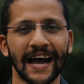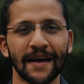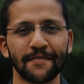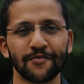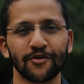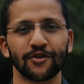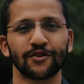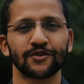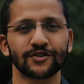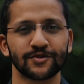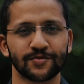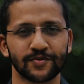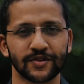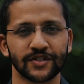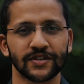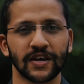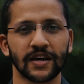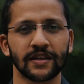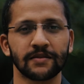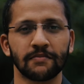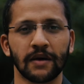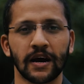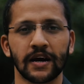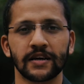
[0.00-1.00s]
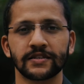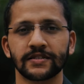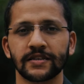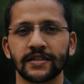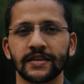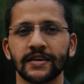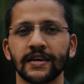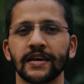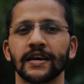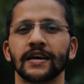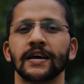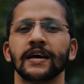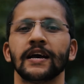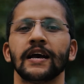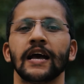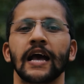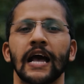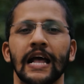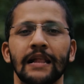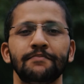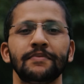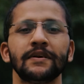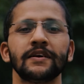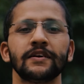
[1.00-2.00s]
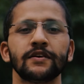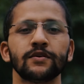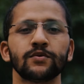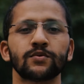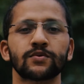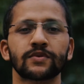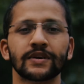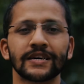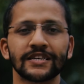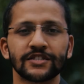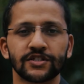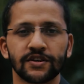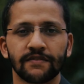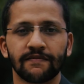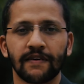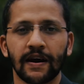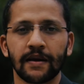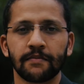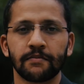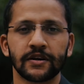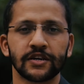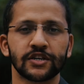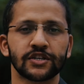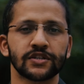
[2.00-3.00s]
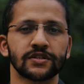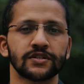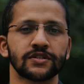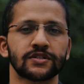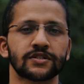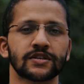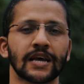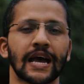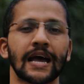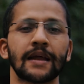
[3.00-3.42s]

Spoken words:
I'm your host Prasad Mahazani, helping you raise your vibrations